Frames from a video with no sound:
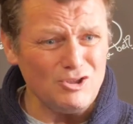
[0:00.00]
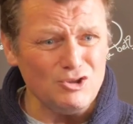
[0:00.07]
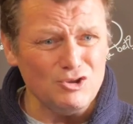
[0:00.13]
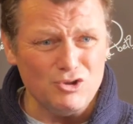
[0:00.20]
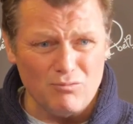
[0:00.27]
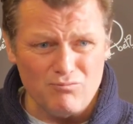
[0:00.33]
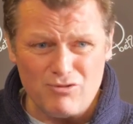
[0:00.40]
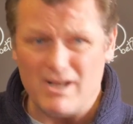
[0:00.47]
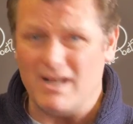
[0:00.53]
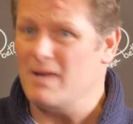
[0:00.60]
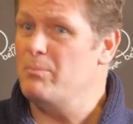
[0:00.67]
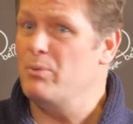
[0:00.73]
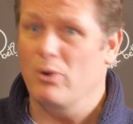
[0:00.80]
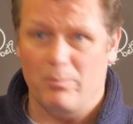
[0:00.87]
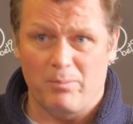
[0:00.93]
some really
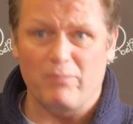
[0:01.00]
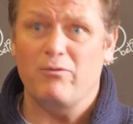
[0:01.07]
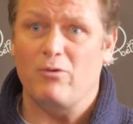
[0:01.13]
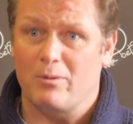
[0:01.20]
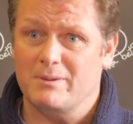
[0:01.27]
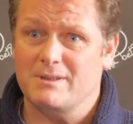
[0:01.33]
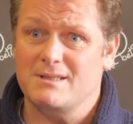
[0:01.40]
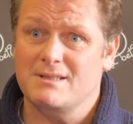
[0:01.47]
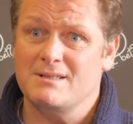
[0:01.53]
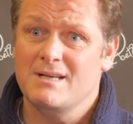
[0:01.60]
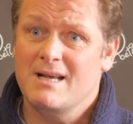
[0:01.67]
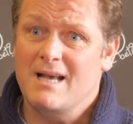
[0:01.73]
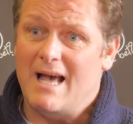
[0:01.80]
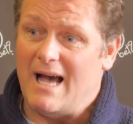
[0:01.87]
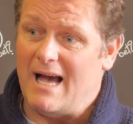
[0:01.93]
poor performances,
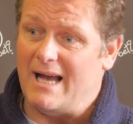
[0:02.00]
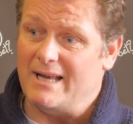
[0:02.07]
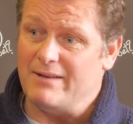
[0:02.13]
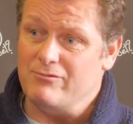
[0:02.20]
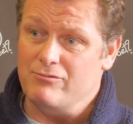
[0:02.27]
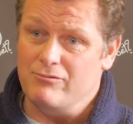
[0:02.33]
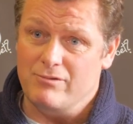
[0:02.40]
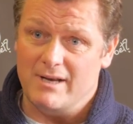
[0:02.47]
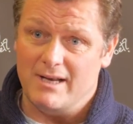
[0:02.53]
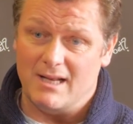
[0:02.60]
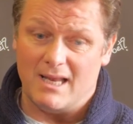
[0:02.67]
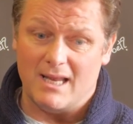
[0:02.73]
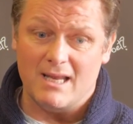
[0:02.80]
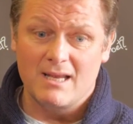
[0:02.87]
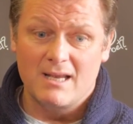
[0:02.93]
and
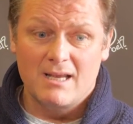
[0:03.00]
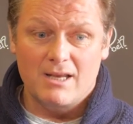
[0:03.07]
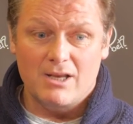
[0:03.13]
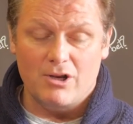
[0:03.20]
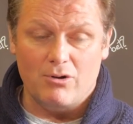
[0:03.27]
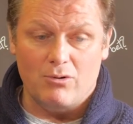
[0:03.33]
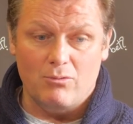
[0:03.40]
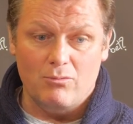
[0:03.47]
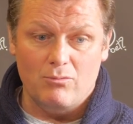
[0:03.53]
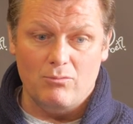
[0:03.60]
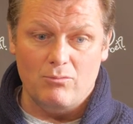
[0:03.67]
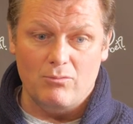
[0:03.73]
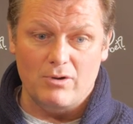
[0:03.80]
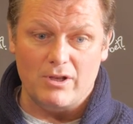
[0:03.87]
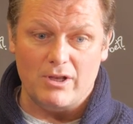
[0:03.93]
really, you know,
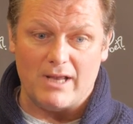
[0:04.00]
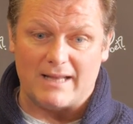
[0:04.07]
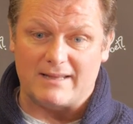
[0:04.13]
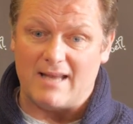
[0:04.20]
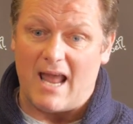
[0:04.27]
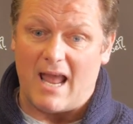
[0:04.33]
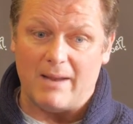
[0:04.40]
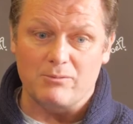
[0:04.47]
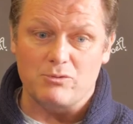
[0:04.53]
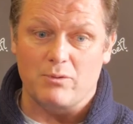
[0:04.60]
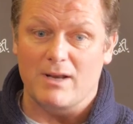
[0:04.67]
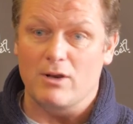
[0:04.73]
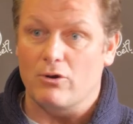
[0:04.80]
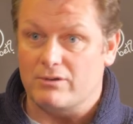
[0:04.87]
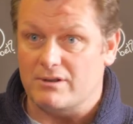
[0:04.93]
at times
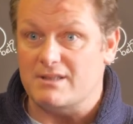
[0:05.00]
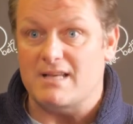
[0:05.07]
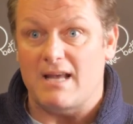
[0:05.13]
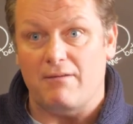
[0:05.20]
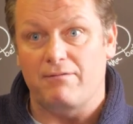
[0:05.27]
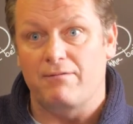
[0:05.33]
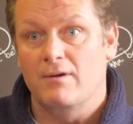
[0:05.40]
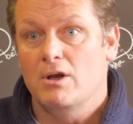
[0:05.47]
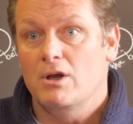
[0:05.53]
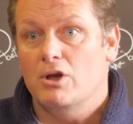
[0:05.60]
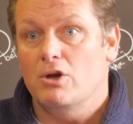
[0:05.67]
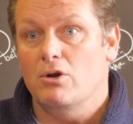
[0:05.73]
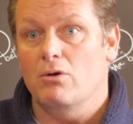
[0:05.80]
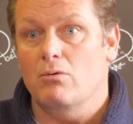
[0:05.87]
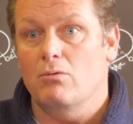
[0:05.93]
we looked as if,
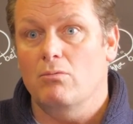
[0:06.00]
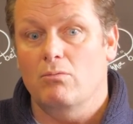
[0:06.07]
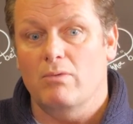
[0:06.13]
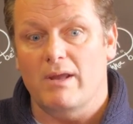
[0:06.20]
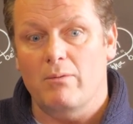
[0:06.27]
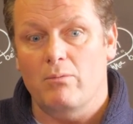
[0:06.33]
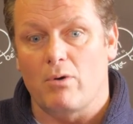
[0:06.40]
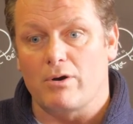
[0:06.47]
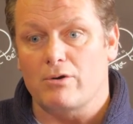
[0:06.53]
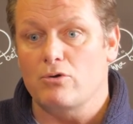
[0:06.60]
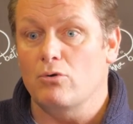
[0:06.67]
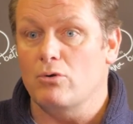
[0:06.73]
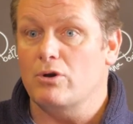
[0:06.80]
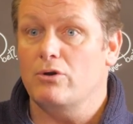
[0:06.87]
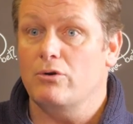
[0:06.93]
you know, we weren't
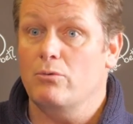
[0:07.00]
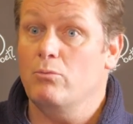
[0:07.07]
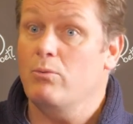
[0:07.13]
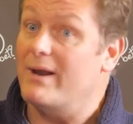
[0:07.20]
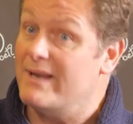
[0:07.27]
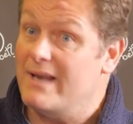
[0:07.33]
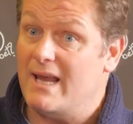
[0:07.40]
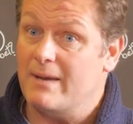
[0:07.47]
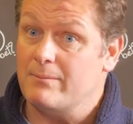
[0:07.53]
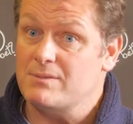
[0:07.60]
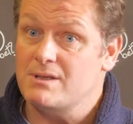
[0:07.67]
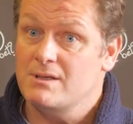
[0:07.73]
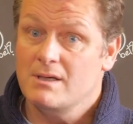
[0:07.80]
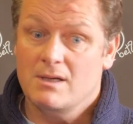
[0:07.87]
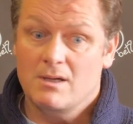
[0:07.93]
going to win
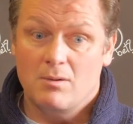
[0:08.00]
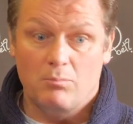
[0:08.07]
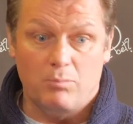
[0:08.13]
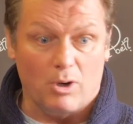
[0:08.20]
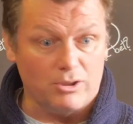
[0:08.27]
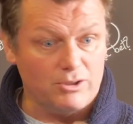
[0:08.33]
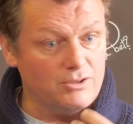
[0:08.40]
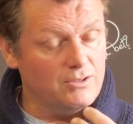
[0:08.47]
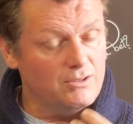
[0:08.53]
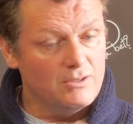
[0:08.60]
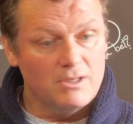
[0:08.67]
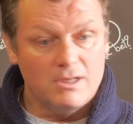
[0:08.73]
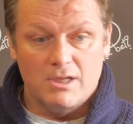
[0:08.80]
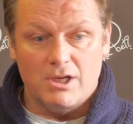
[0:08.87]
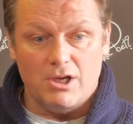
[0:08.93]
games, but,
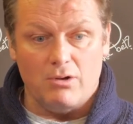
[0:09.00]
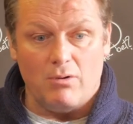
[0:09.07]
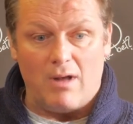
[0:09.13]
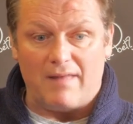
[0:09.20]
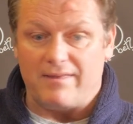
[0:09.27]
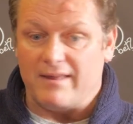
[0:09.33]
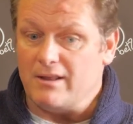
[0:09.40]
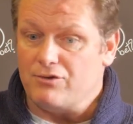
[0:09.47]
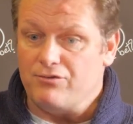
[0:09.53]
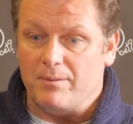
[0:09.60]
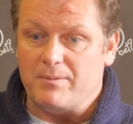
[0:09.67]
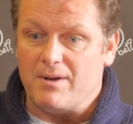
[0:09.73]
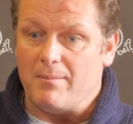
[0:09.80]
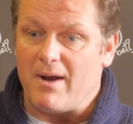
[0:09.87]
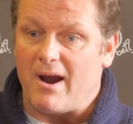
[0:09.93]
you know, I think the
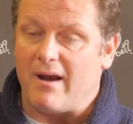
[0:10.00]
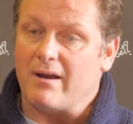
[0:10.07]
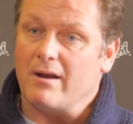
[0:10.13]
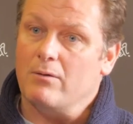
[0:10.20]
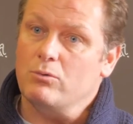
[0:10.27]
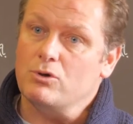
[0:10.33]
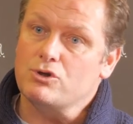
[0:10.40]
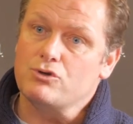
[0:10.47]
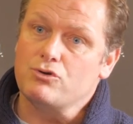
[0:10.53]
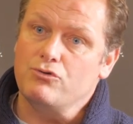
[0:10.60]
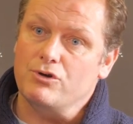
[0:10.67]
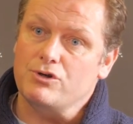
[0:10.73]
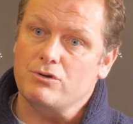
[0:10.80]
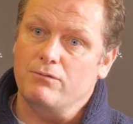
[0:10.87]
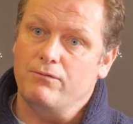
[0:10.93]
trip to America was
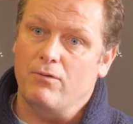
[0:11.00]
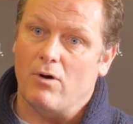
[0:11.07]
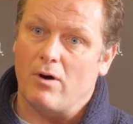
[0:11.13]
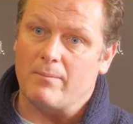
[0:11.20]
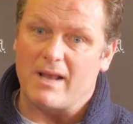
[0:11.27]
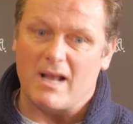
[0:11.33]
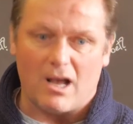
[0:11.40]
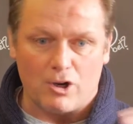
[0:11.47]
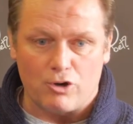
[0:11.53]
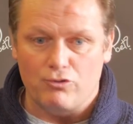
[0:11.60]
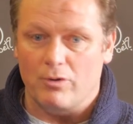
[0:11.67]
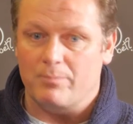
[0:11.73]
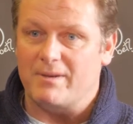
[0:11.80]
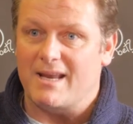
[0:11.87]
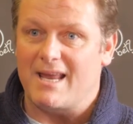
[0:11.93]
crucial for him. He got a
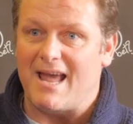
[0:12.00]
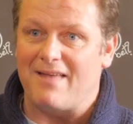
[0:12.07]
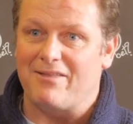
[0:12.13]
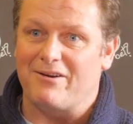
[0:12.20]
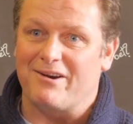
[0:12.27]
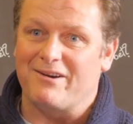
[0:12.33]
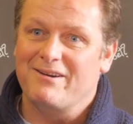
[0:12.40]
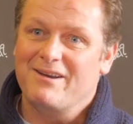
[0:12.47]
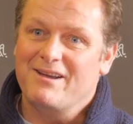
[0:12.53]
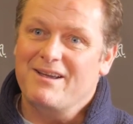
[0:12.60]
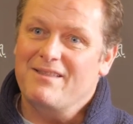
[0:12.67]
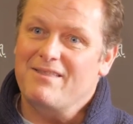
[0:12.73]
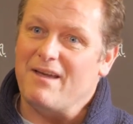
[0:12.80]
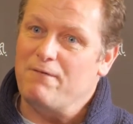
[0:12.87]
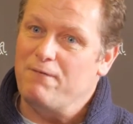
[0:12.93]
group together,
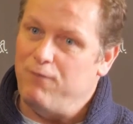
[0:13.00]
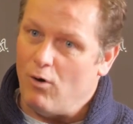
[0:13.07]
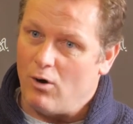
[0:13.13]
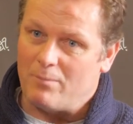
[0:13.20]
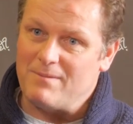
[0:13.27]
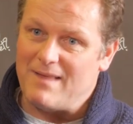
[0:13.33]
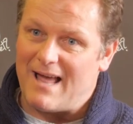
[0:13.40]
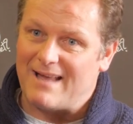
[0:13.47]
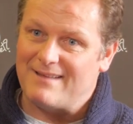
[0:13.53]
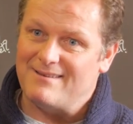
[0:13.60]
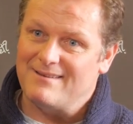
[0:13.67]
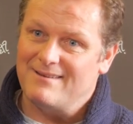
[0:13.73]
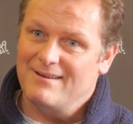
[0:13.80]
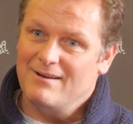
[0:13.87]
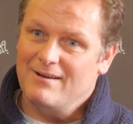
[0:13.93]
they formed
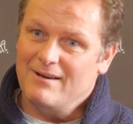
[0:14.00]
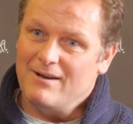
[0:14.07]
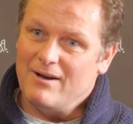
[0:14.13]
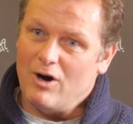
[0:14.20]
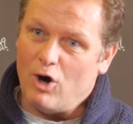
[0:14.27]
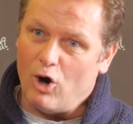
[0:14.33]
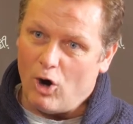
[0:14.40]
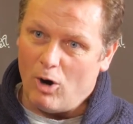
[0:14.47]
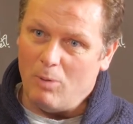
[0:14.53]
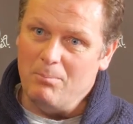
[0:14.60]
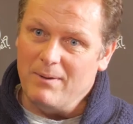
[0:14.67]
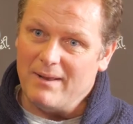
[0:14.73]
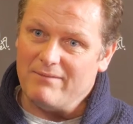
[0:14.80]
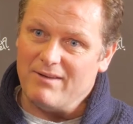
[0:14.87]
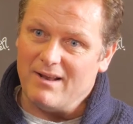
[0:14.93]
that hub,
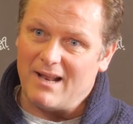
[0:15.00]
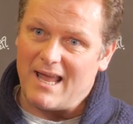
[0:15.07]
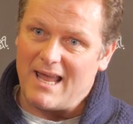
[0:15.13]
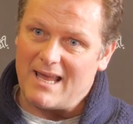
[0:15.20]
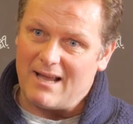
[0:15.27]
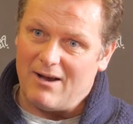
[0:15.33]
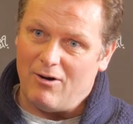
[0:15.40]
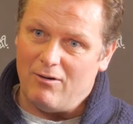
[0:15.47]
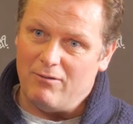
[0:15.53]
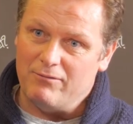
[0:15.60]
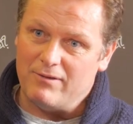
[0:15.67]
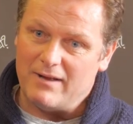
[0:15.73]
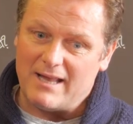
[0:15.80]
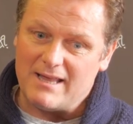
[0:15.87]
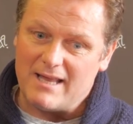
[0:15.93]
if you like,
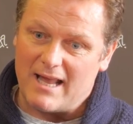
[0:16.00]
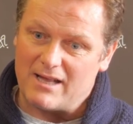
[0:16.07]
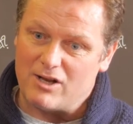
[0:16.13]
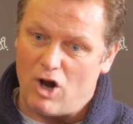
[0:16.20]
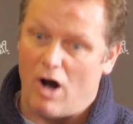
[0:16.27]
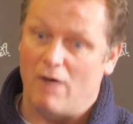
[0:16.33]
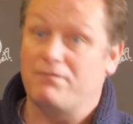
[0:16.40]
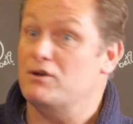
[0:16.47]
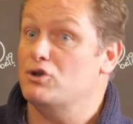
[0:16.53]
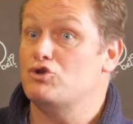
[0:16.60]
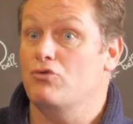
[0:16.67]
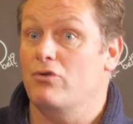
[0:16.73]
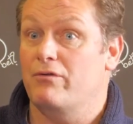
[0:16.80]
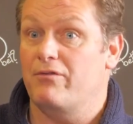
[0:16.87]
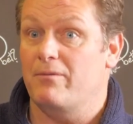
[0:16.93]
of, and confidence
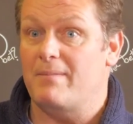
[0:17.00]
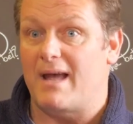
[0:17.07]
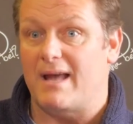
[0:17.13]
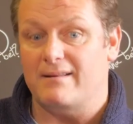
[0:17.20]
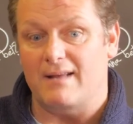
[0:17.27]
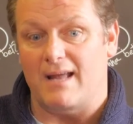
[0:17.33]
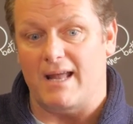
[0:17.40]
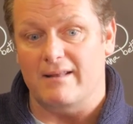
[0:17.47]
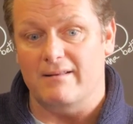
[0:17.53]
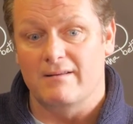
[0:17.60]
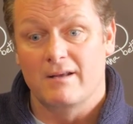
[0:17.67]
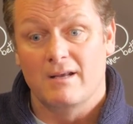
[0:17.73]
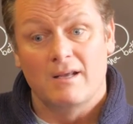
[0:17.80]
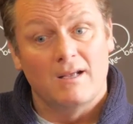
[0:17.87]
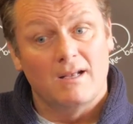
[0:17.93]
grew from that, and
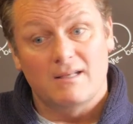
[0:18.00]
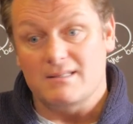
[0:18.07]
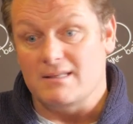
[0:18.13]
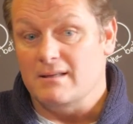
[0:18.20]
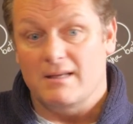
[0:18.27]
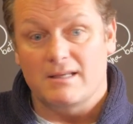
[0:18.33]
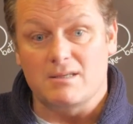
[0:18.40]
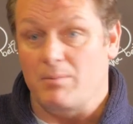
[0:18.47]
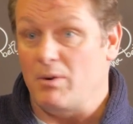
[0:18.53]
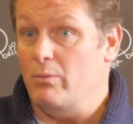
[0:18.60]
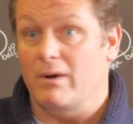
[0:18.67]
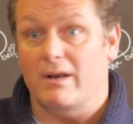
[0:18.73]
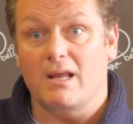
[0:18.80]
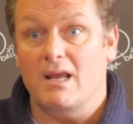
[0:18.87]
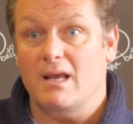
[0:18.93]
listen, it's about
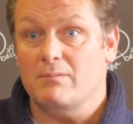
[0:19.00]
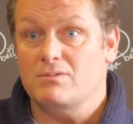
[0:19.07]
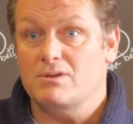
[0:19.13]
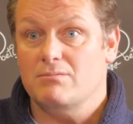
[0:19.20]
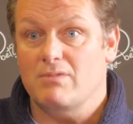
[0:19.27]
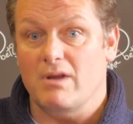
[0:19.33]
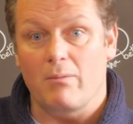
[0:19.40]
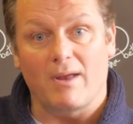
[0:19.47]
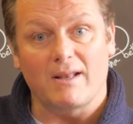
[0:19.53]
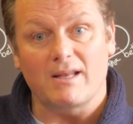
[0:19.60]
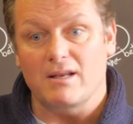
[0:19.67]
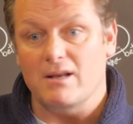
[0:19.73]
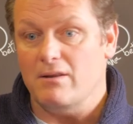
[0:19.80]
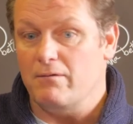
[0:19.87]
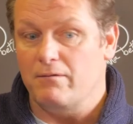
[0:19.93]
winning games. They went
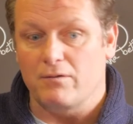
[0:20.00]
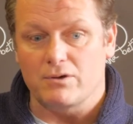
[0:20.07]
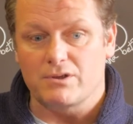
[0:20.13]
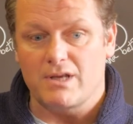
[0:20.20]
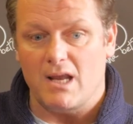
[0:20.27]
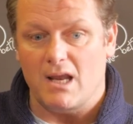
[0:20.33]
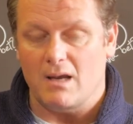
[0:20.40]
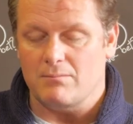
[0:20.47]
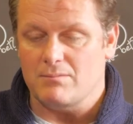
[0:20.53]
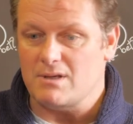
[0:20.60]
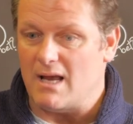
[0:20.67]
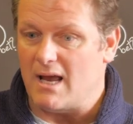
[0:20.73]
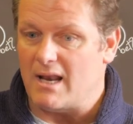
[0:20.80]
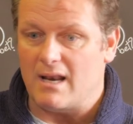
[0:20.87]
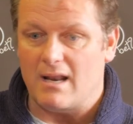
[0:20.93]
into the first games,
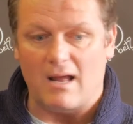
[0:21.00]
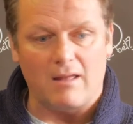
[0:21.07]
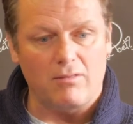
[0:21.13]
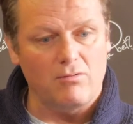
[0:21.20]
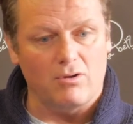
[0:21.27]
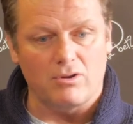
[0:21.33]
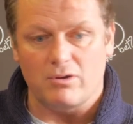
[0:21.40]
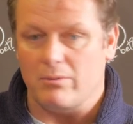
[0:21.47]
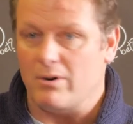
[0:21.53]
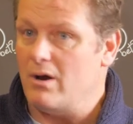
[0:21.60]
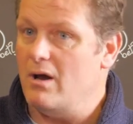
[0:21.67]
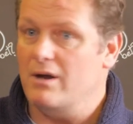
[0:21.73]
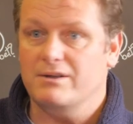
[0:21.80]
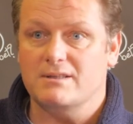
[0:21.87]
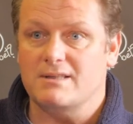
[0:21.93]
and I thought they were
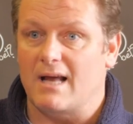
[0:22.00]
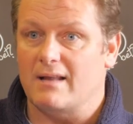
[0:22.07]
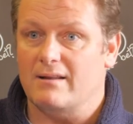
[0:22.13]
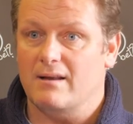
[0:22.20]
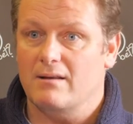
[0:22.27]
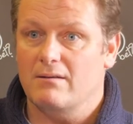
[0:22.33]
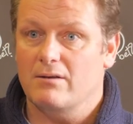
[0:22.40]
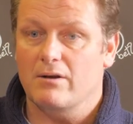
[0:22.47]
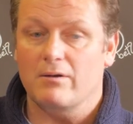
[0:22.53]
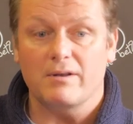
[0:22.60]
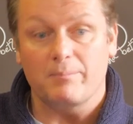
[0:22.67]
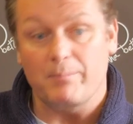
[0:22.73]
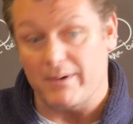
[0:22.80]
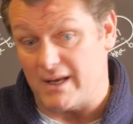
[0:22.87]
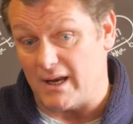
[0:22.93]
outstanding, you know,
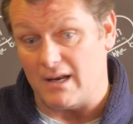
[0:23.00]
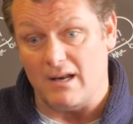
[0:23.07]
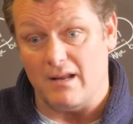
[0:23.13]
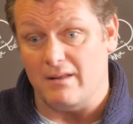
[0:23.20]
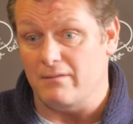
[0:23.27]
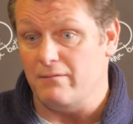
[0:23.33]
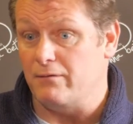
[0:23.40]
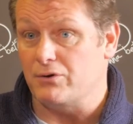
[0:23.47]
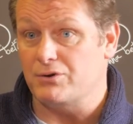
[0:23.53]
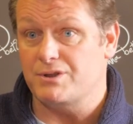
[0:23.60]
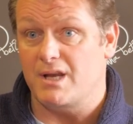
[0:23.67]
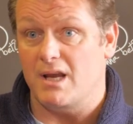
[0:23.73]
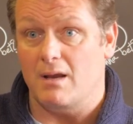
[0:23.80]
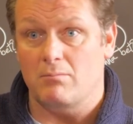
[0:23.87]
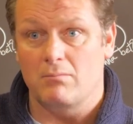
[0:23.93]
particularly in the first
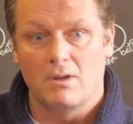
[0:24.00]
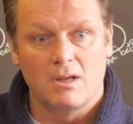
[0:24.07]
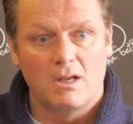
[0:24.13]
game.